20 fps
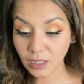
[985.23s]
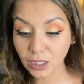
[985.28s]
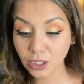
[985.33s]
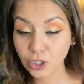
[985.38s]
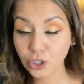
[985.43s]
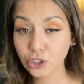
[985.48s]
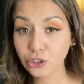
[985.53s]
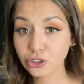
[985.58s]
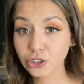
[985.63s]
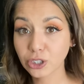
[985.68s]

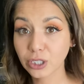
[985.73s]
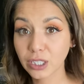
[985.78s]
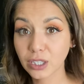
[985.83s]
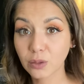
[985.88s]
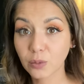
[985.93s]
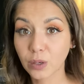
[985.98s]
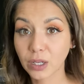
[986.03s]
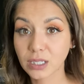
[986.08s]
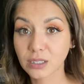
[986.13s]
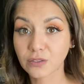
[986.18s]
Usually the
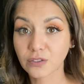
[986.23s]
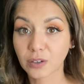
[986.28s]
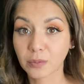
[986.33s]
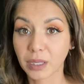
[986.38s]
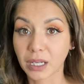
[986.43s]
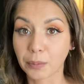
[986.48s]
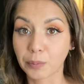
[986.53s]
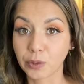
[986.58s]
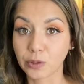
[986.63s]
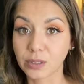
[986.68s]
ones from
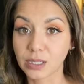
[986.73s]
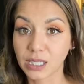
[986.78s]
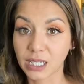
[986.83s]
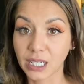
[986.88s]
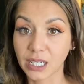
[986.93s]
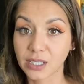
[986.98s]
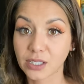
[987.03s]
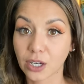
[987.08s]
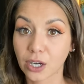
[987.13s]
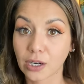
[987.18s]
like
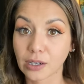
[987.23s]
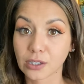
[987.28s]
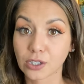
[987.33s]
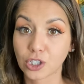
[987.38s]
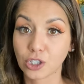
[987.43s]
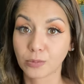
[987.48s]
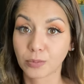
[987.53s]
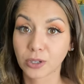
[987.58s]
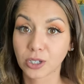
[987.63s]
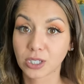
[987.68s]
boutiques are
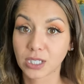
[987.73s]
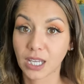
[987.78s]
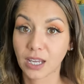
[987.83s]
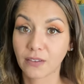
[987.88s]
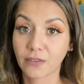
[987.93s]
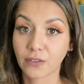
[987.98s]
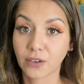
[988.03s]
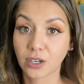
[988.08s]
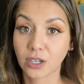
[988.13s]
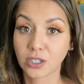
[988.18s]
super
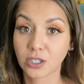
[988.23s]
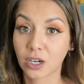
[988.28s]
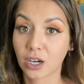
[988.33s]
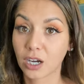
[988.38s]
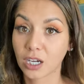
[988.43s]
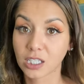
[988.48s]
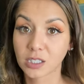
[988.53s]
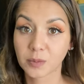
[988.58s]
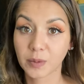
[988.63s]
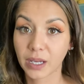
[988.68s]
safe for your
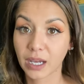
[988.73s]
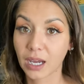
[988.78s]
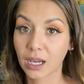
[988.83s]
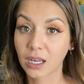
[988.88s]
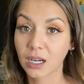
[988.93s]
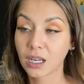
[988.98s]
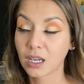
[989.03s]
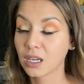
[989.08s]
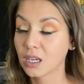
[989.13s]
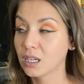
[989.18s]
dogs, but
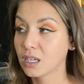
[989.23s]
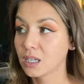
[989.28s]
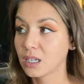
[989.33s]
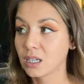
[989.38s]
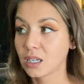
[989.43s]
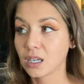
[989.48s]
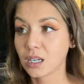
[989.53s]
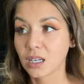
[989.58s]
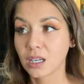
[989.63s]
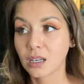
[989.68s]

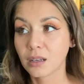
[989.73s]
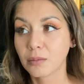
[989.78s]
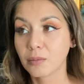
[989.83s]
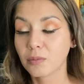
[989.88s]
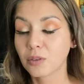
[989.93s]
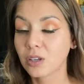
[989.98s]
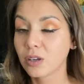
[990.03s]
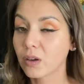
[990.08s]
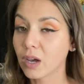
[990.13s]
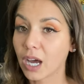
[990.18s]

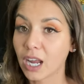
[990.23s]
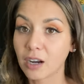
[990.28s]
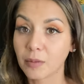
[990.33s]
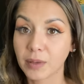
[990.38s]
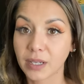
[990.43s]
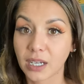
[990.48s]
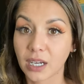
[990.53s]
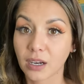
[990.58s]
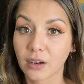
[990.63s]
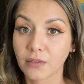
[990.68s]
you gotta
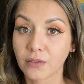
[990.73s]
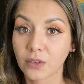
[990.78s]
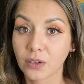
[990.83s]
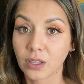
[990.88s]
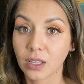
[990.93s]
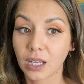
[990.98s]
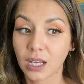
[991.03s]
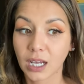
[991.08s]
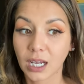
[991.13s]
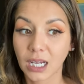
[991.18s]
be
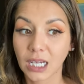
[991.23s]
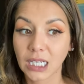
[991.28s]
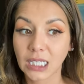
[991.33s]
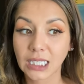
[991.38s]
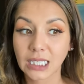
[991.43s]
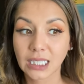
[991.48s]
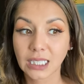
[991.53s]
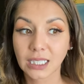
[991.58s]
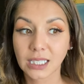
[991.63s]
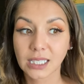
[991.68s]
careful
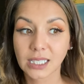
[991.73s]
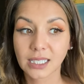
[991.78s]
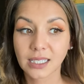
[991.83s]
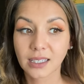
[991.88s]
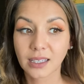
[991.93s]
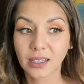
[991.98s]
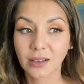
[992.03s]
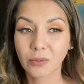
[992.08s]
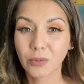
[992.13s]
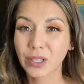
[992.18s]

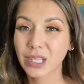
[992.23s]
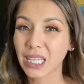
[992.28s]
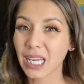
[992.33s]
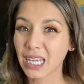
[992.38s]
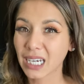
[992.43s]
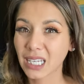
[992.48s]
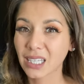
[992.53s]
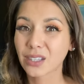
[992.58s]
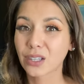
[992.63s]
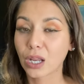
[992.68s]
with
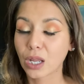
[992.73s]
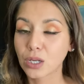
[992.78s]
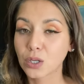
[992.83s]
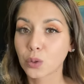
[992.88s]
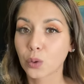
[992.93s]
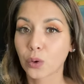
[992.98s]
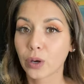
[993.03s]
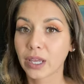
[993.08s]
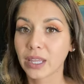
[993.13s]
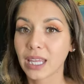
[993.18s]
any little toy.